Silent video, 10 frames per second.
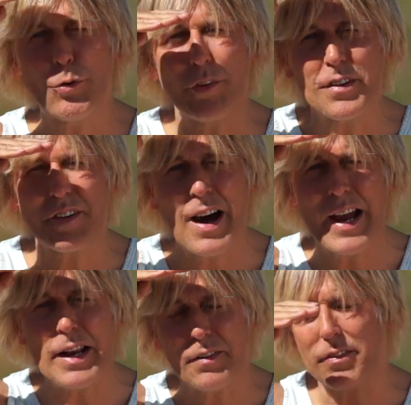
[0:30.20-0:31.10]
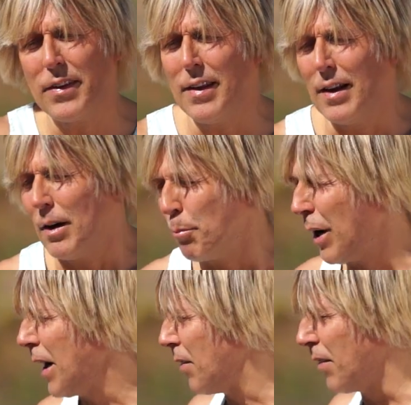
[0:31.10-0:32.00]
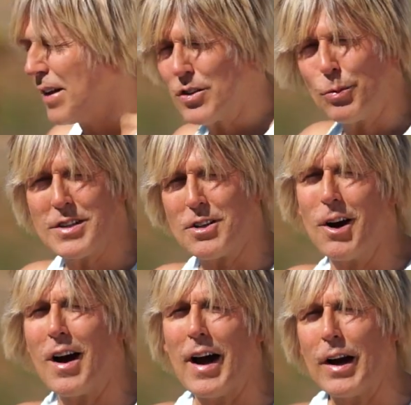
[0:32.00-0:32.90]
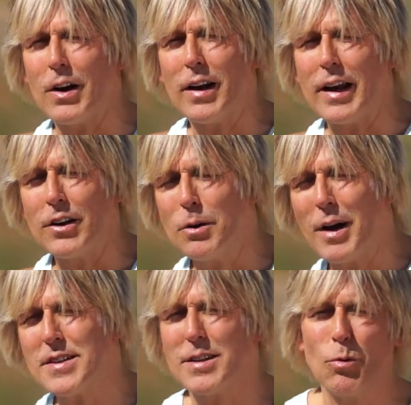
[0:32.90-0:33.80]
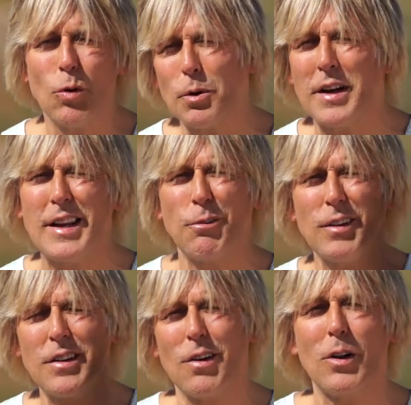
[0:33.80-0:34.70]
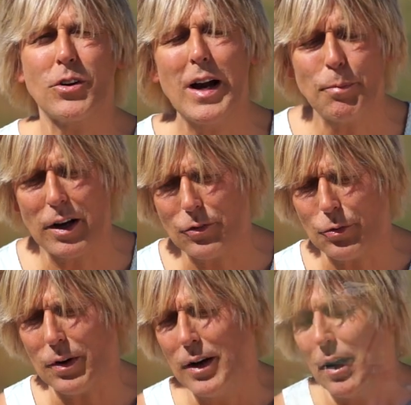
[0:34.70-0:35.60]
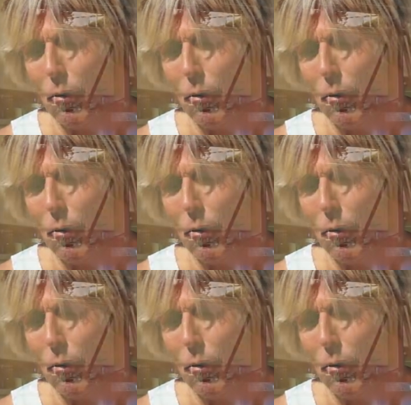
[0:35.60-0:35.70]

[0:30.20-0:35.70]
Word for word: over this height. But these ones are higher, and you might say, well, what do I need really tall tripods for?